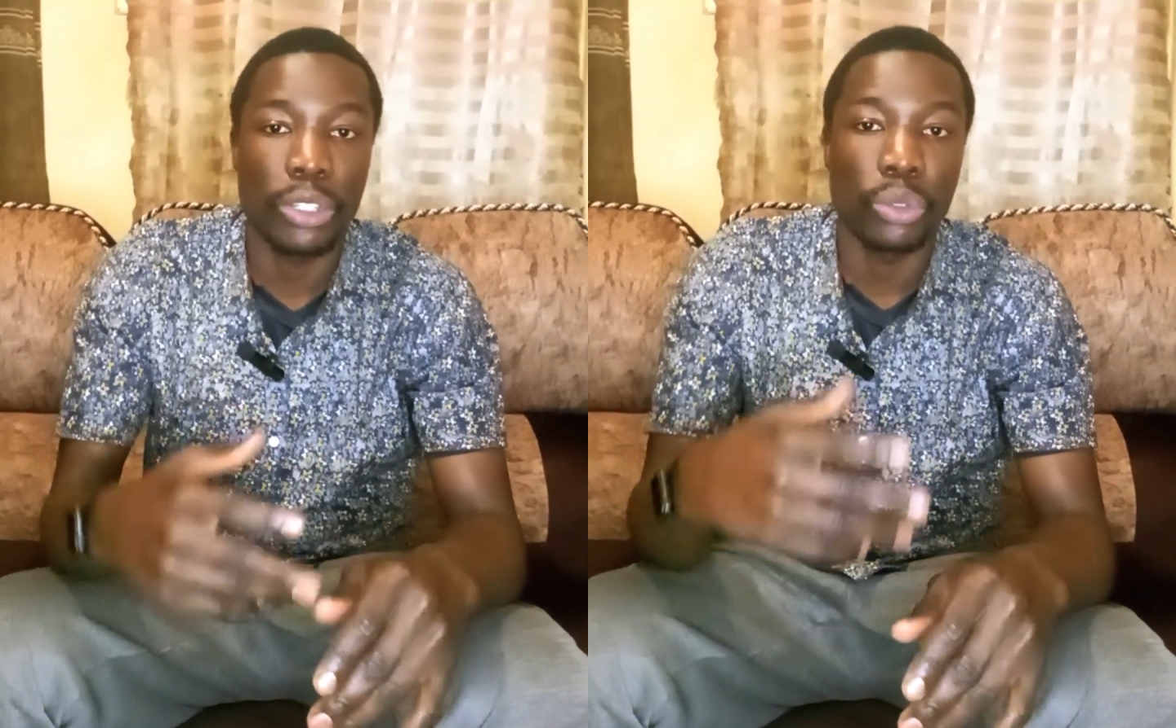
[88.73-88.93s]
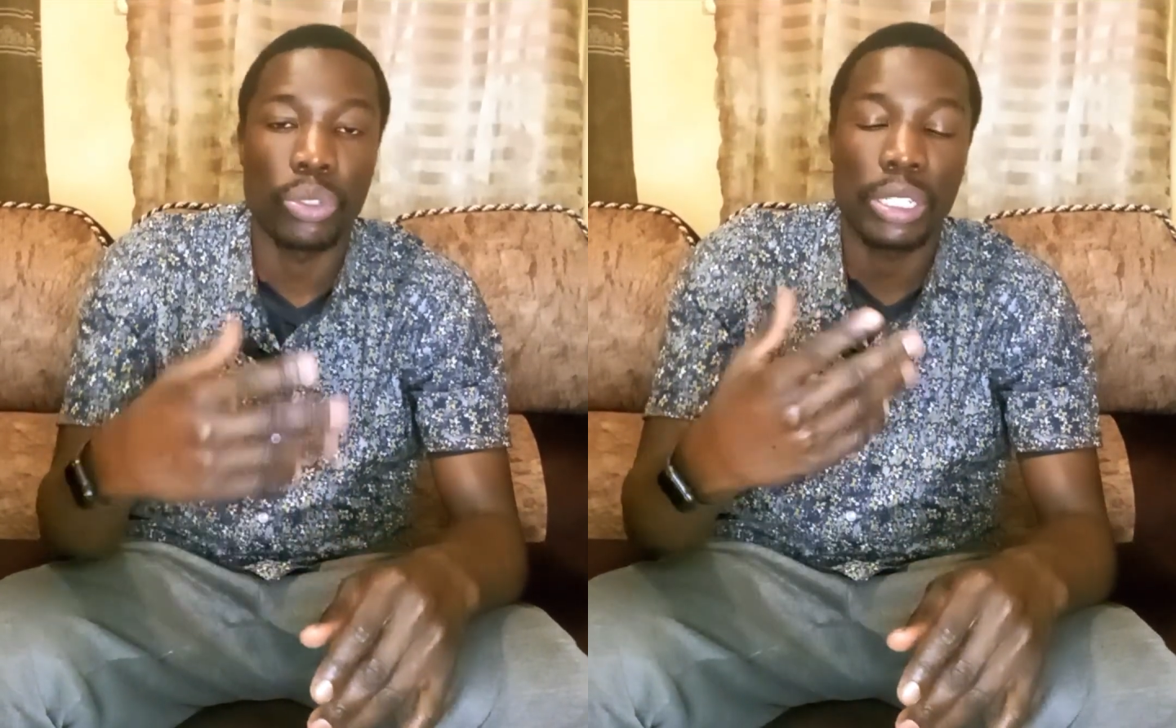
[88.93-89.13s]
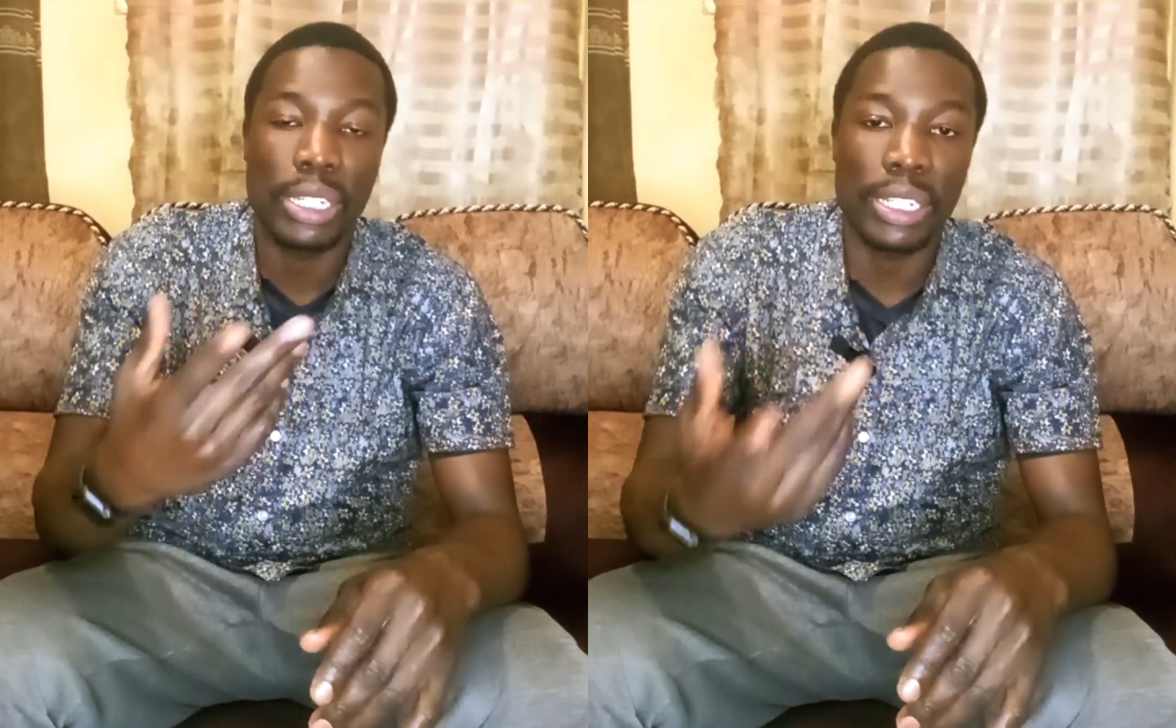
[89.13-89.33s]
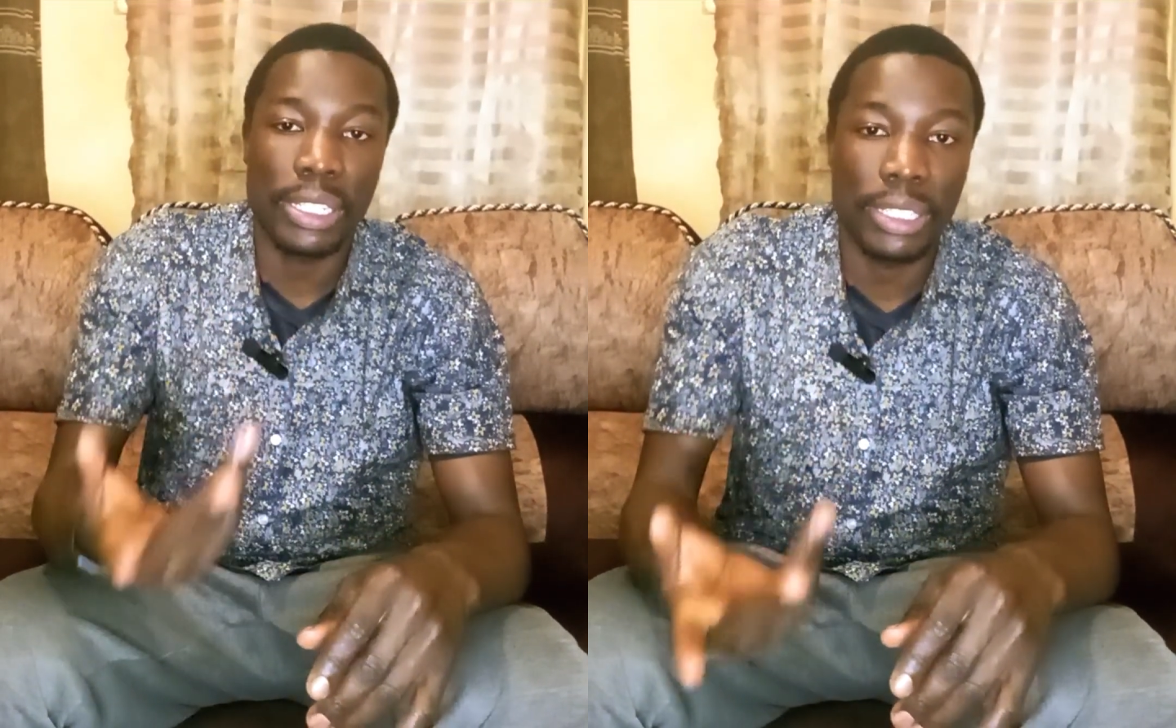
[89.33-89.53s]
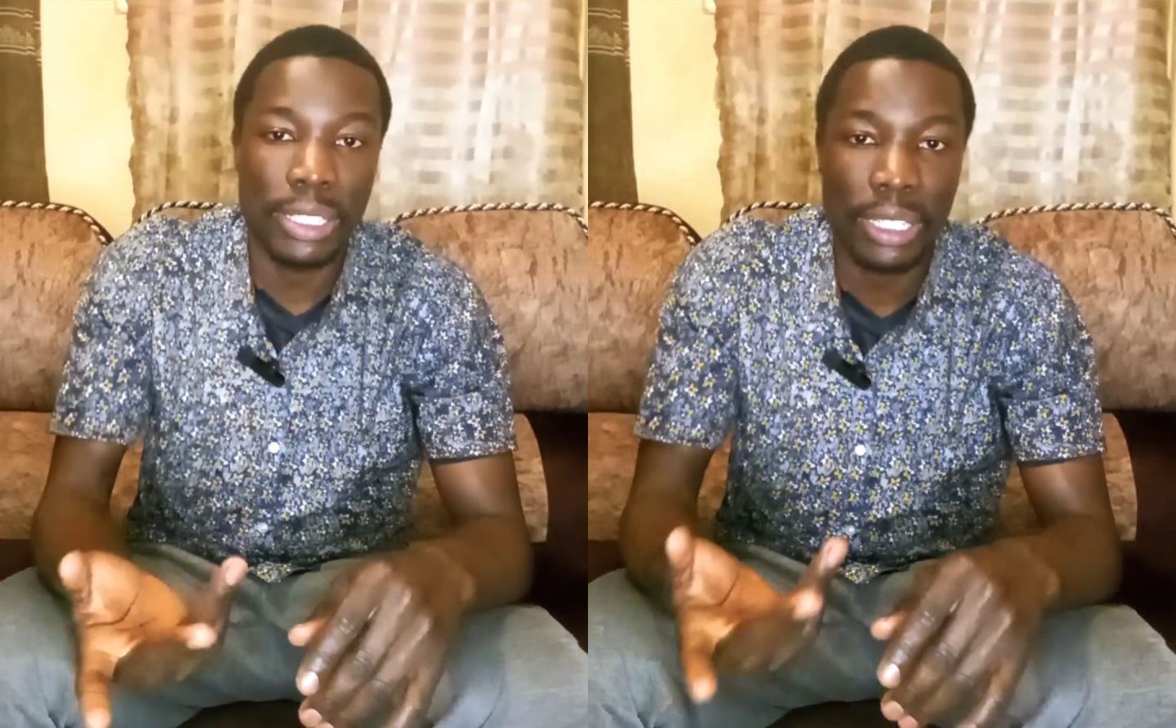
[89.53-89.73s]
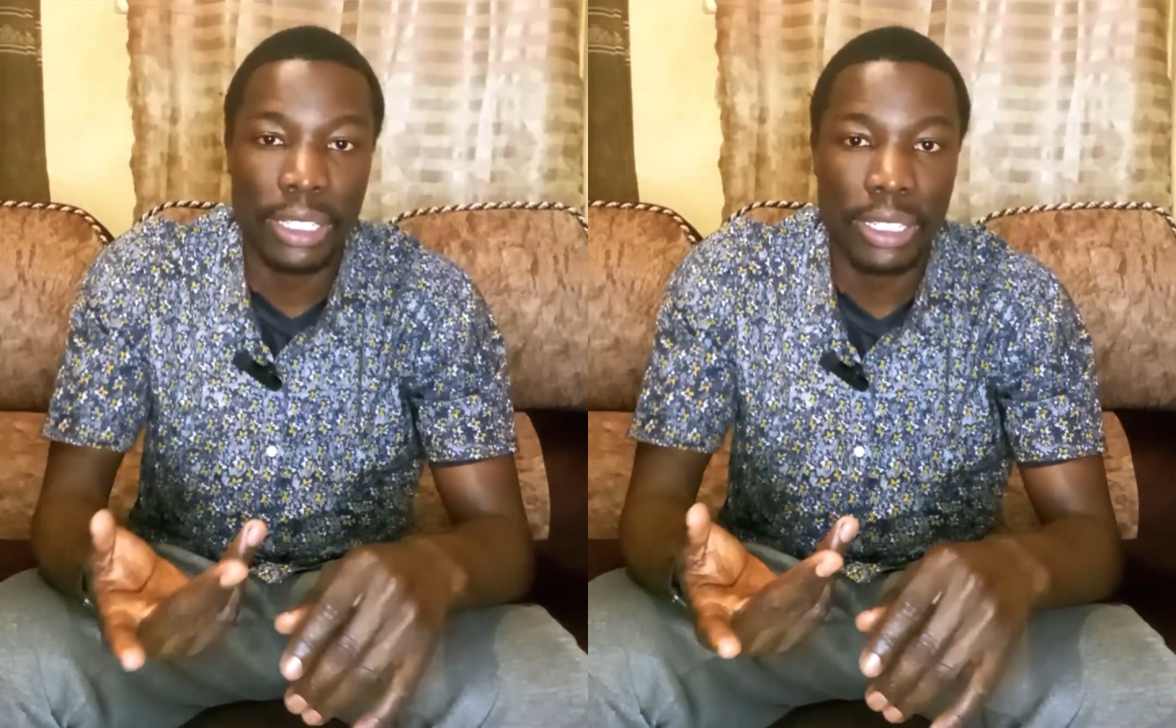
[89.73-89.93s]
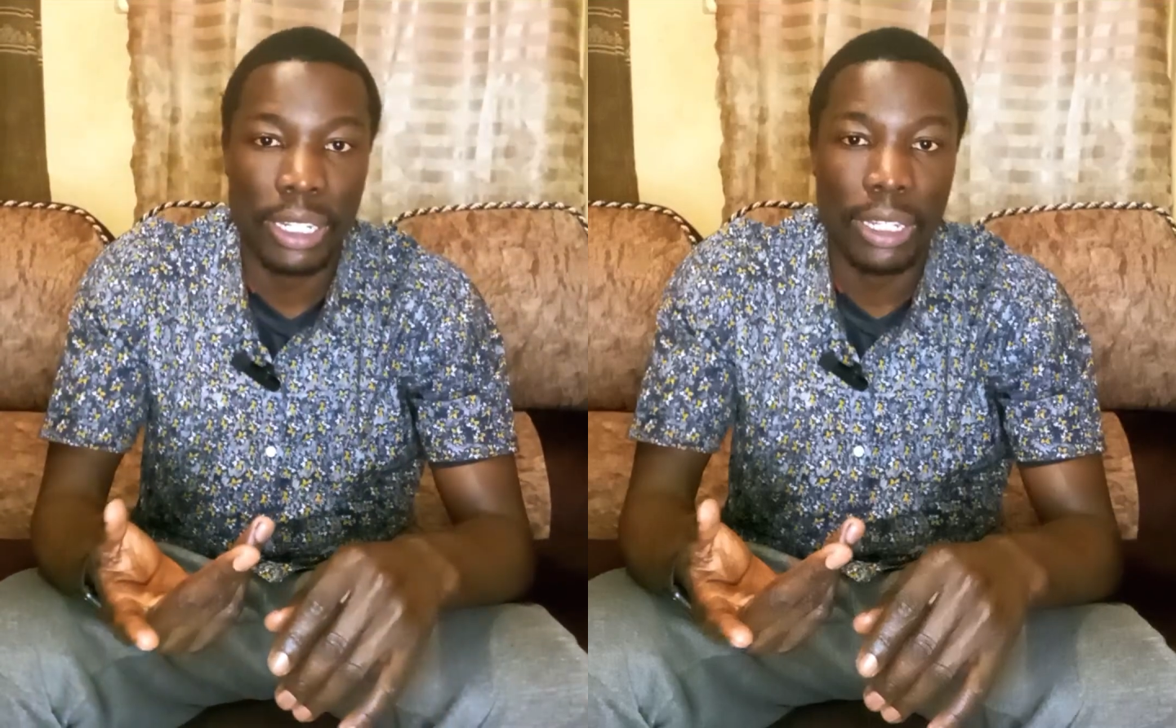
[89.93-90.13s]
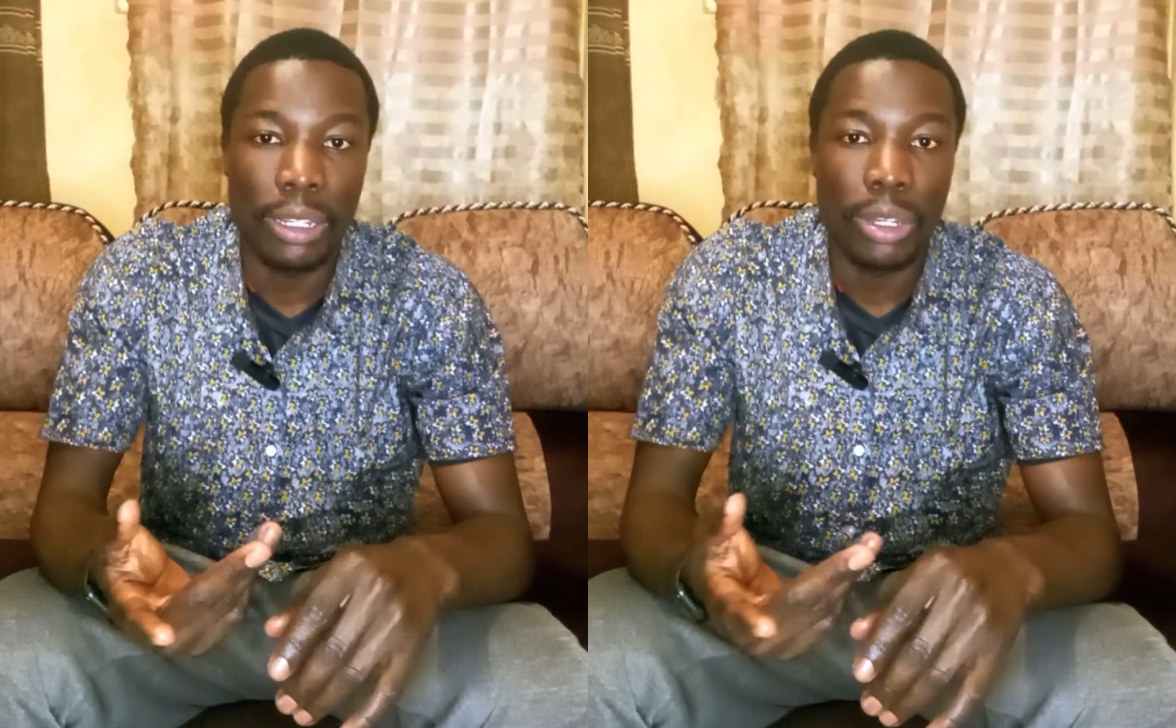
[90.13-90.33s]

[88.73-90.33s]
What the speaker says: utilities sector